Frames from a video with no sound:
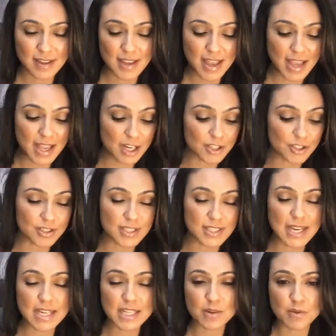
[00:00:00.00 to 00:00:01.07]
and
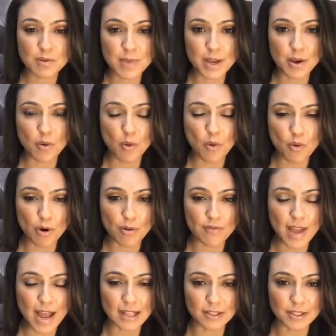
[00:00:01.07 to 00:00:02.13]
understanding what my core
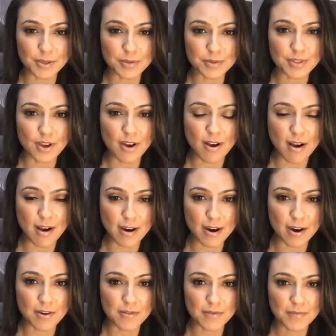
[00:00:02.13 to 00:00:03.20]
values
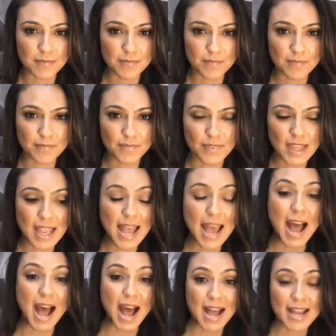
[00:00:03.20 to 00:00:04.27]
are,
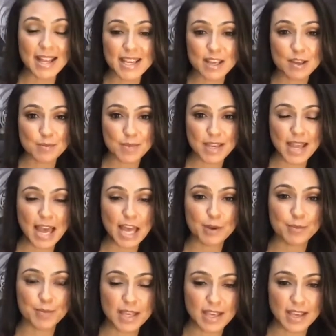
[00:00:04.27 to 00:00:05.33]
I can be at
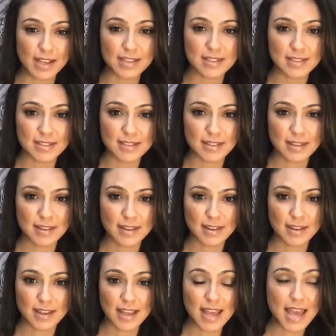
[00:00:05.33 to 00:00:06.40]
peace
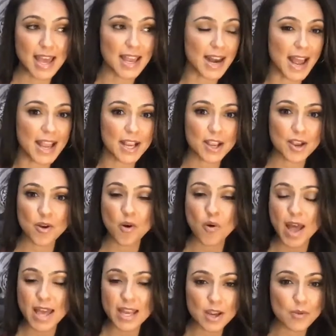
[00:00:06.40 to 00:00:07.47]
and I can go
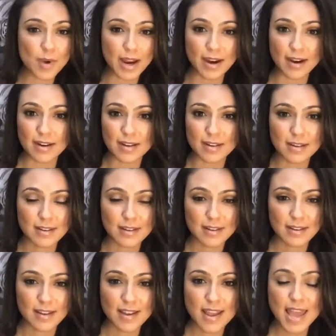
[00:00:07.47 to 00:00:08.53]
anywhere
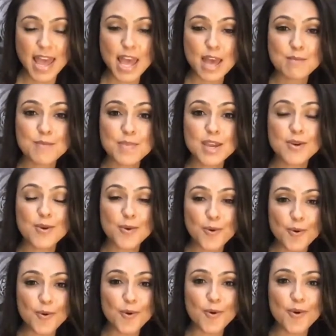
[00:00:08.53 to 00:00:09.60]
and be
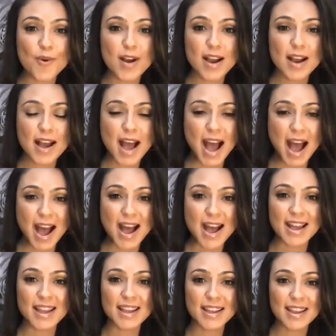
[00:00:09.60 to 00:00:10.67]
who
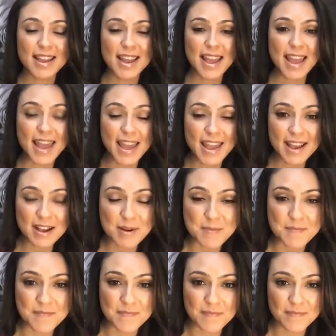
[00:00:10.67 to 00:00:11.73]
I
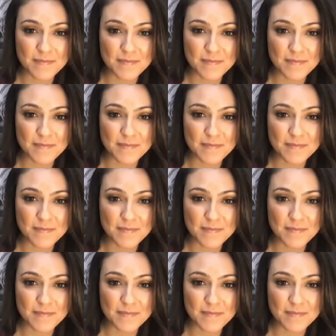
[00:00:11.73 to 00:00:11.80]
am.